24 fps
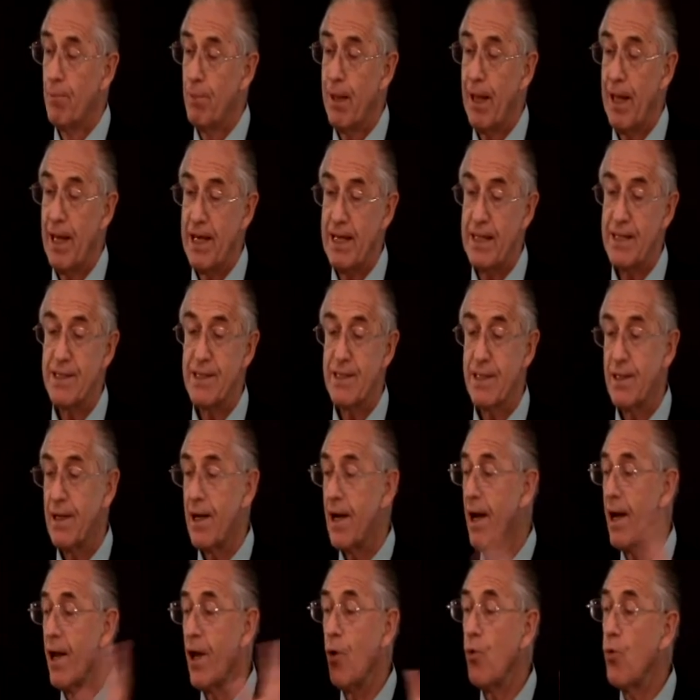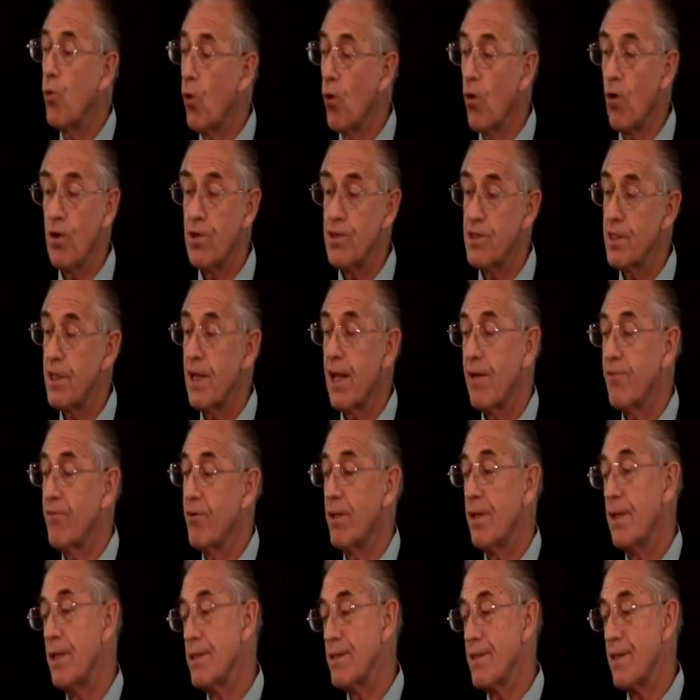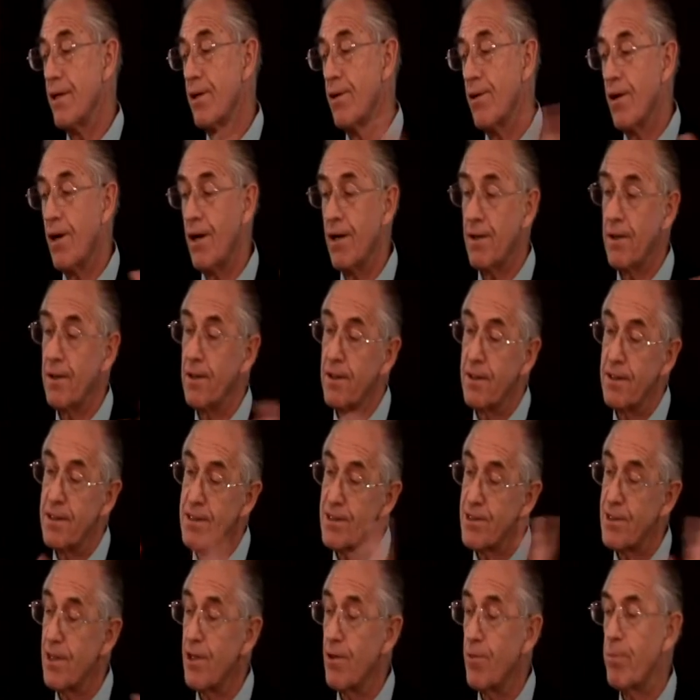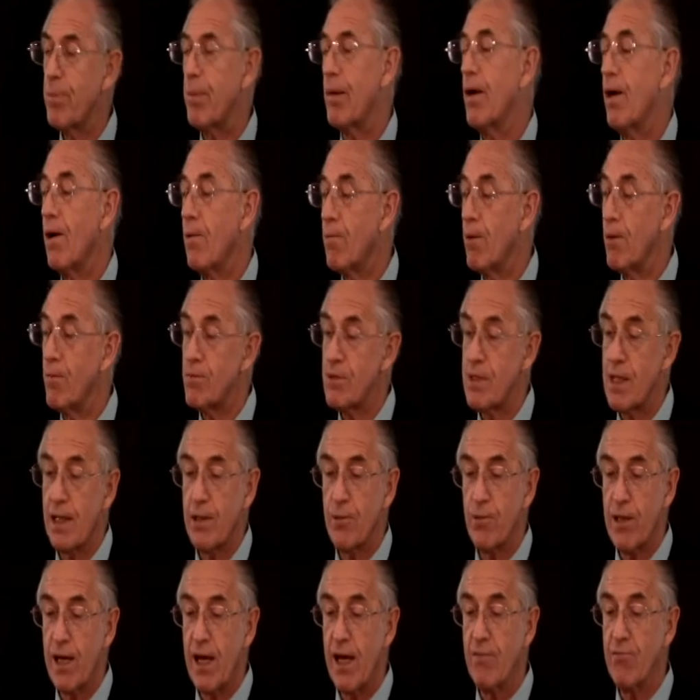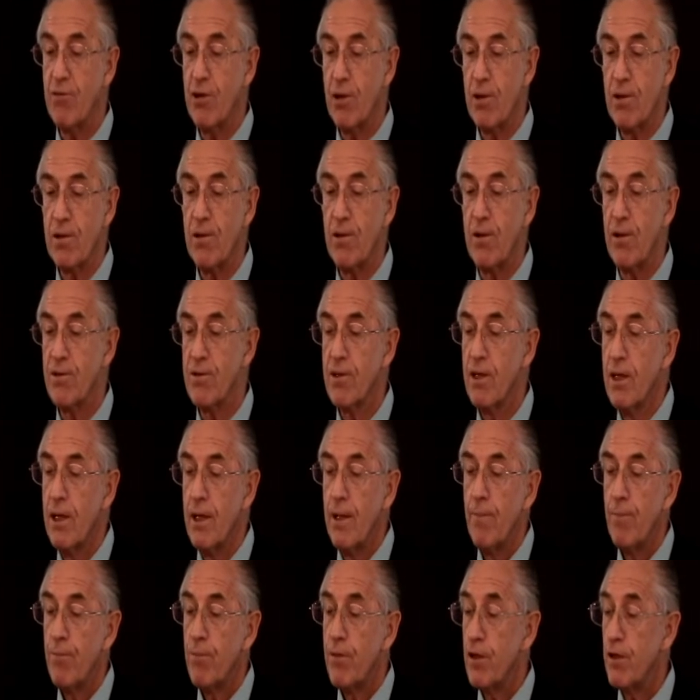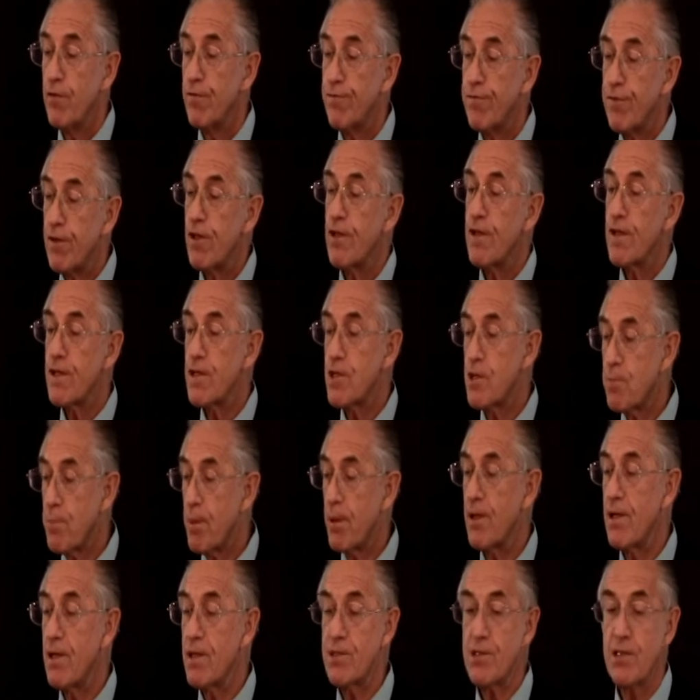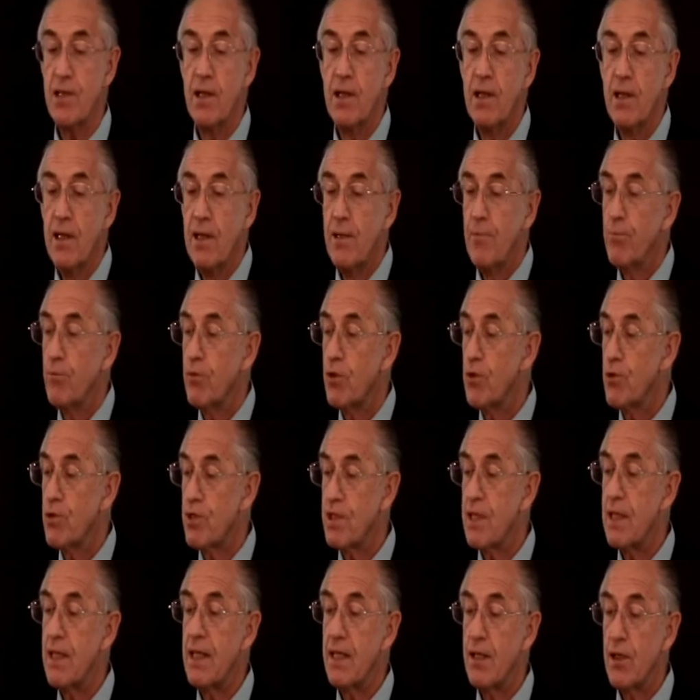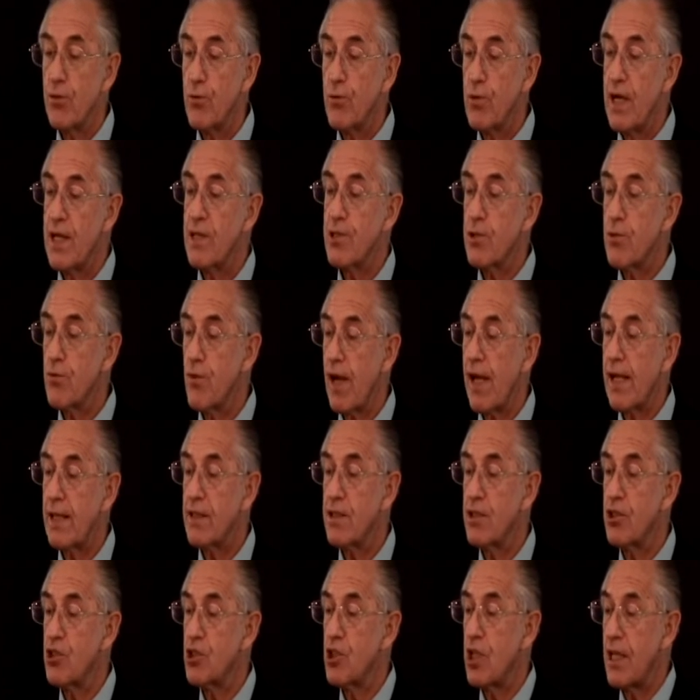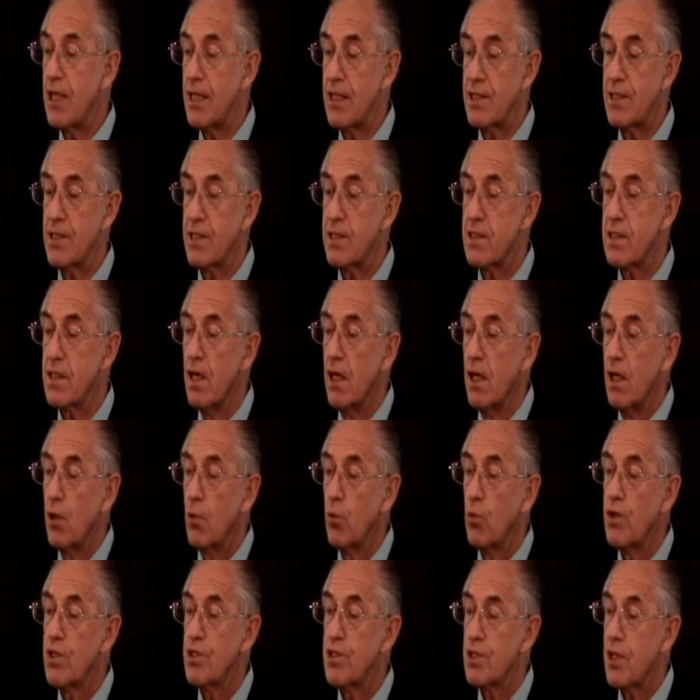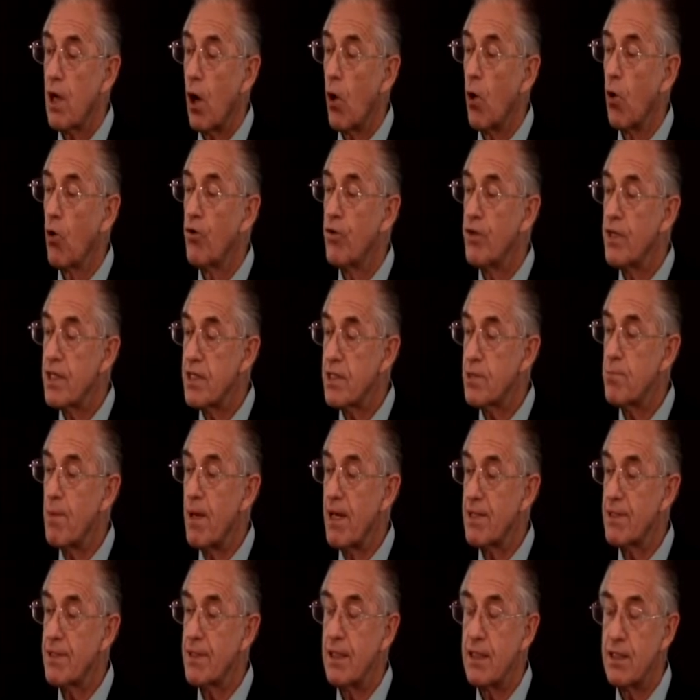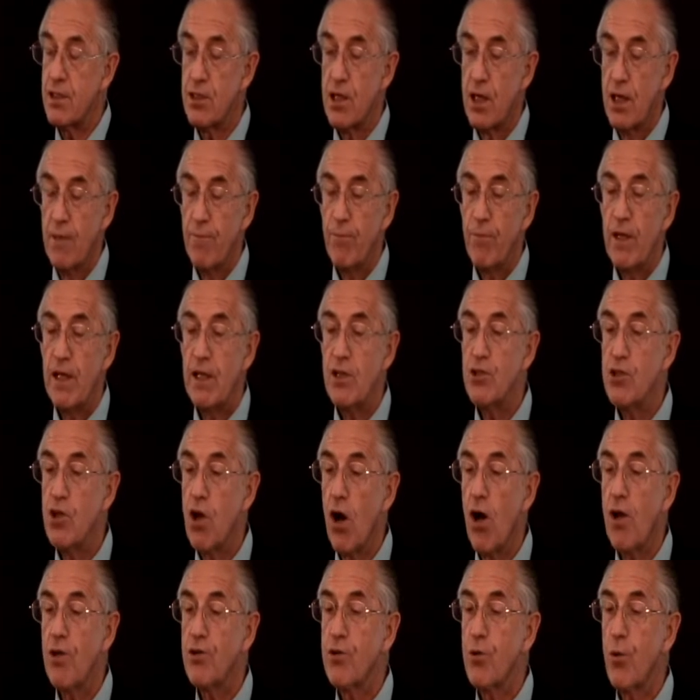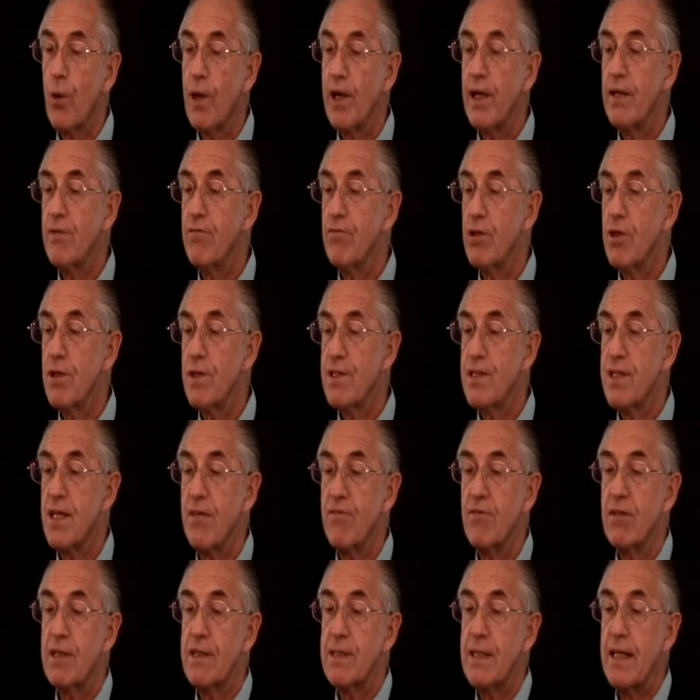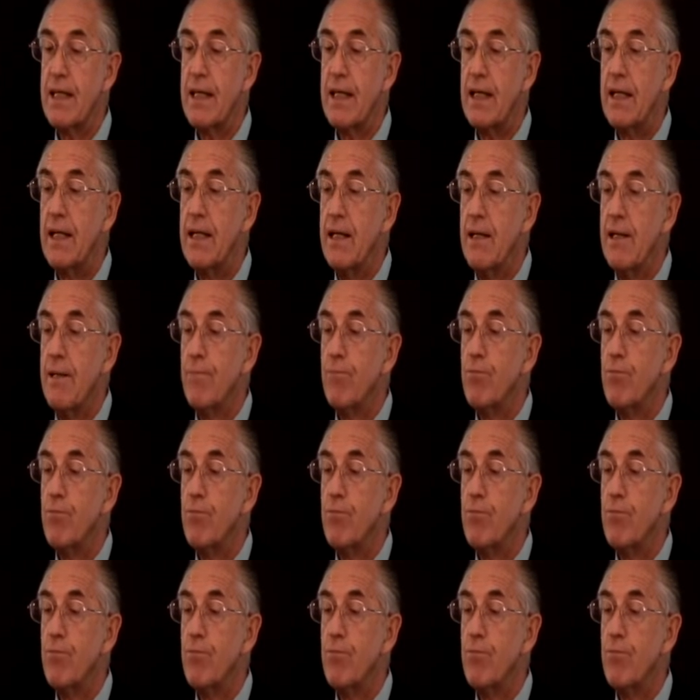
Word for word: place there are no wars in heaven there's no hunger there's no problems like we have on earth the first person to see the resurrected jesus was told this message in John 20, verse 17.